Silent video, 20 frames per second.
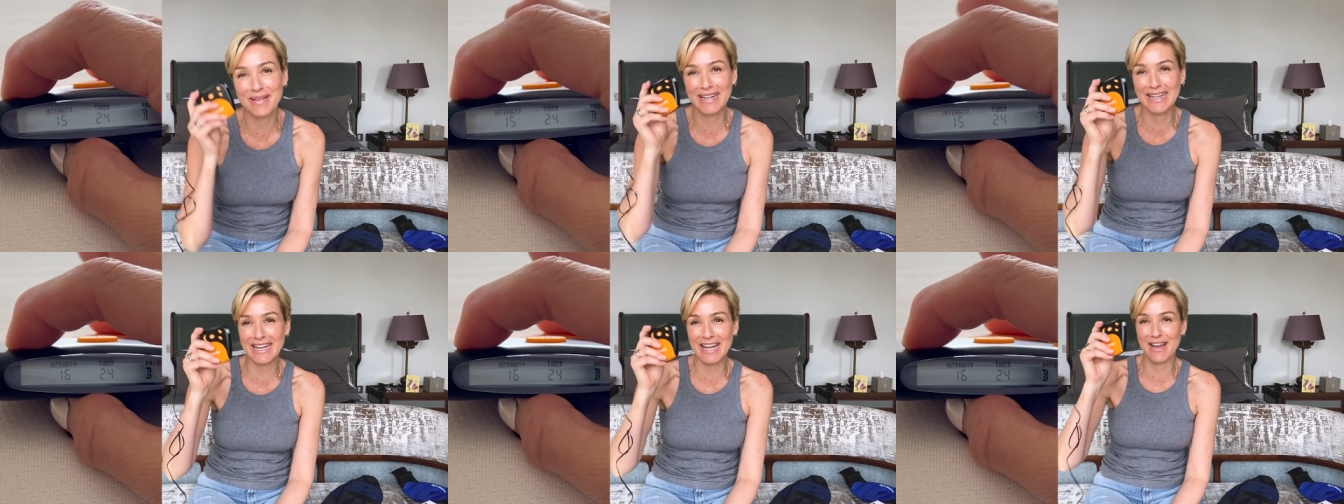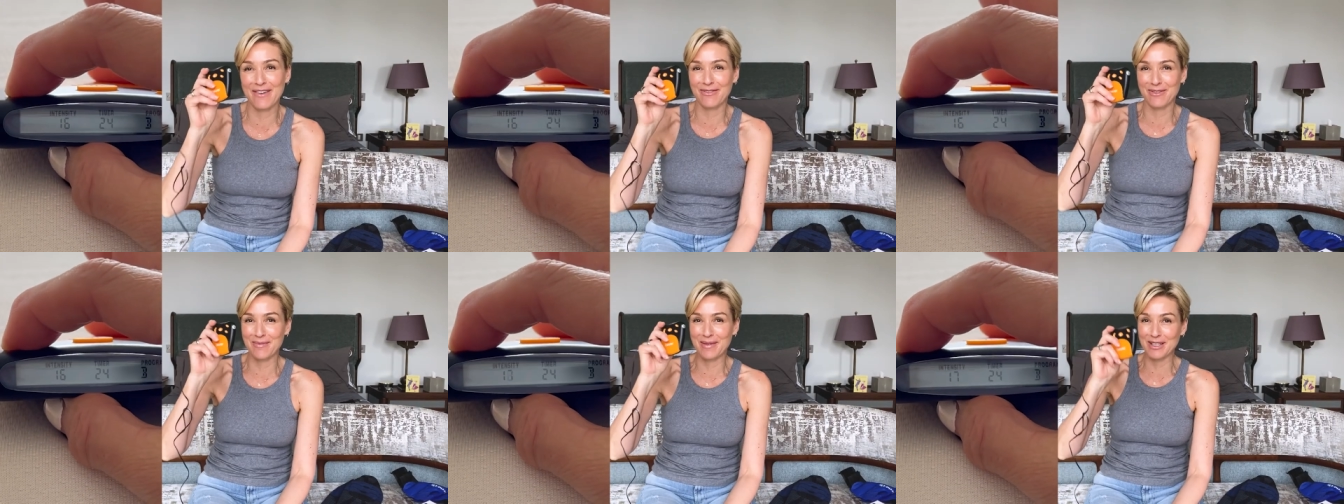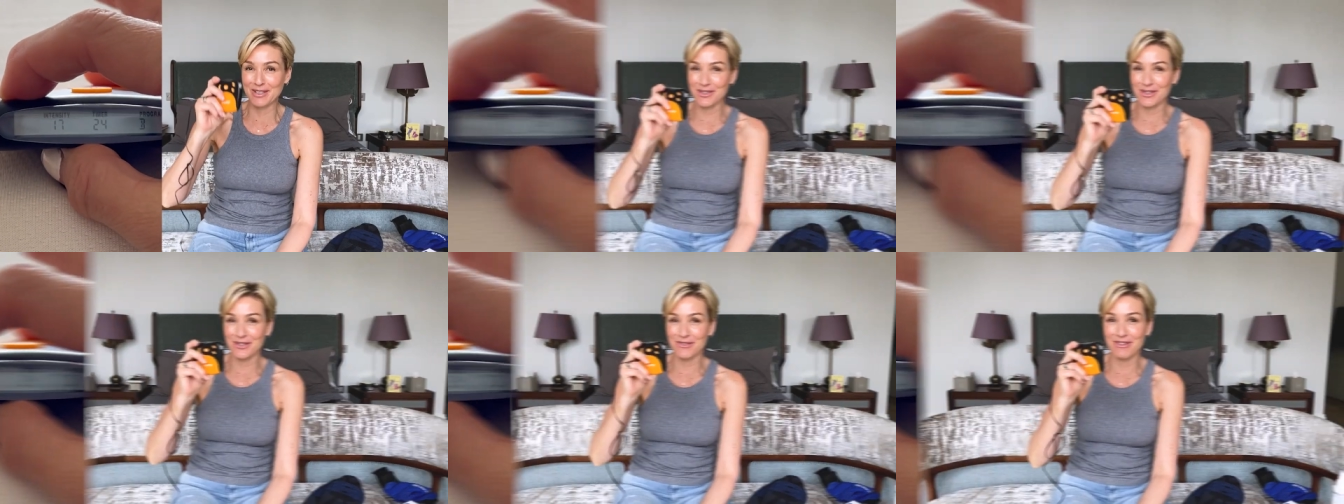Be careful,
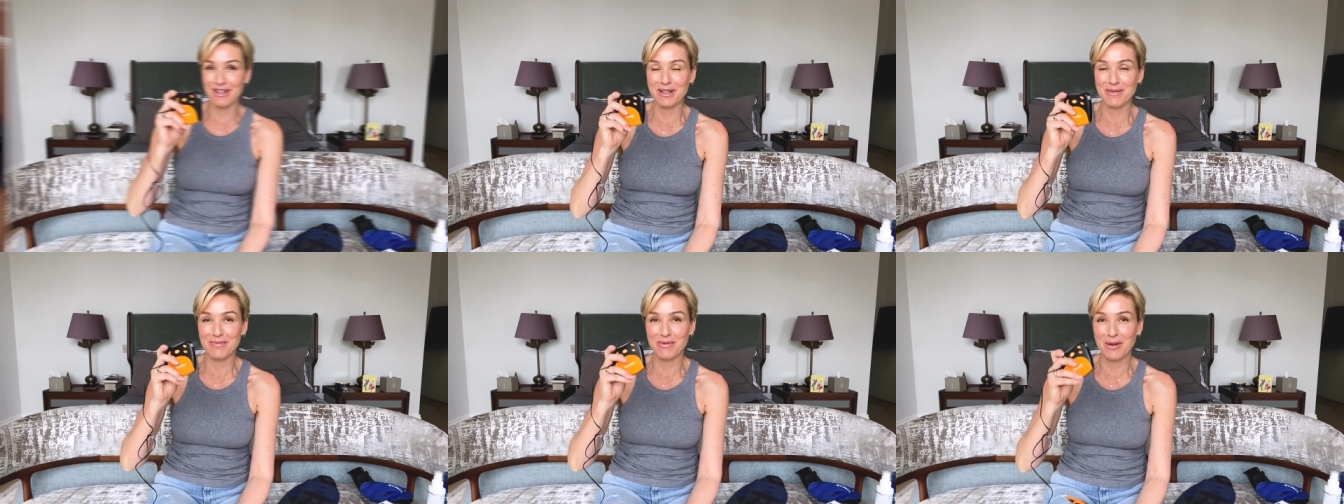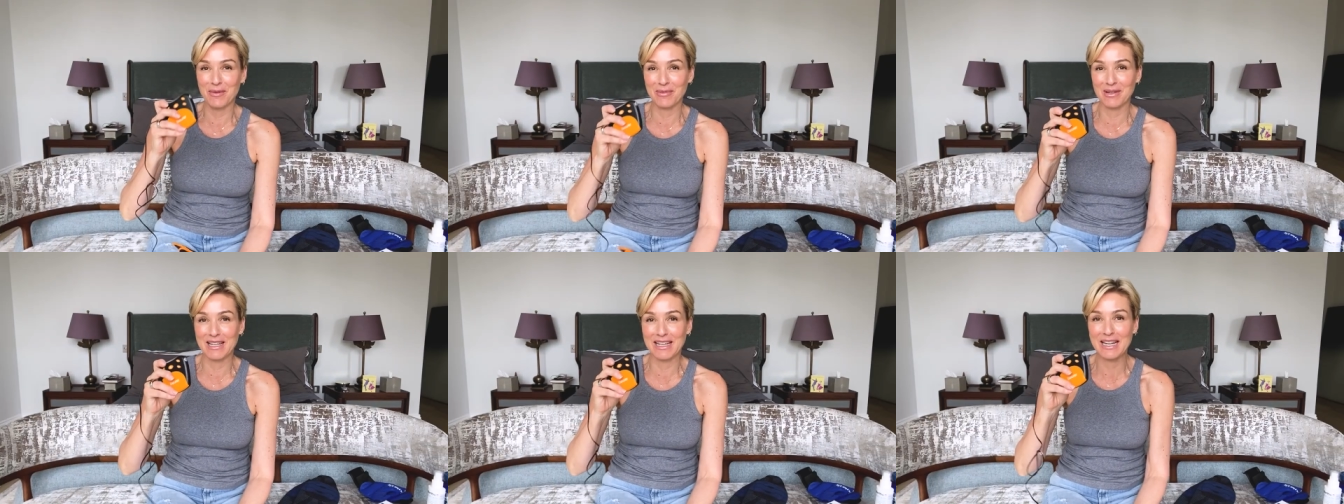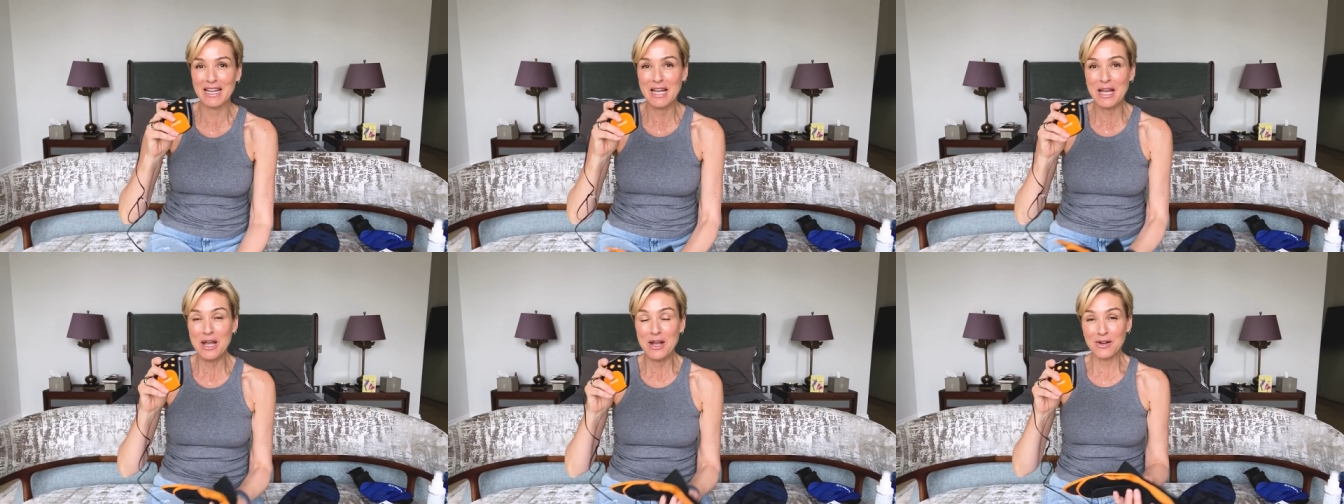make sure you read it
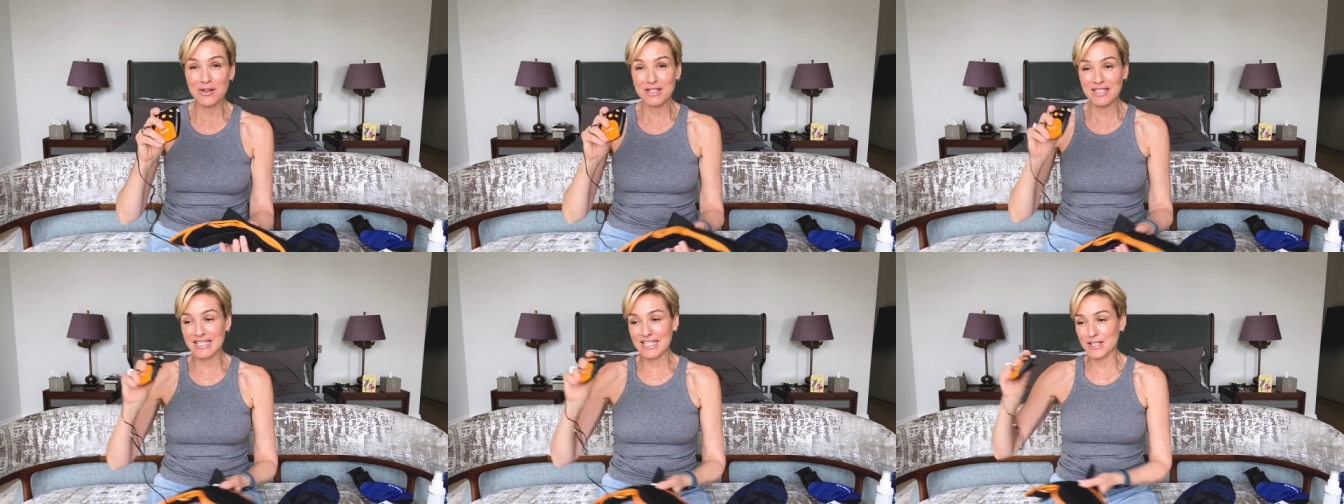properly because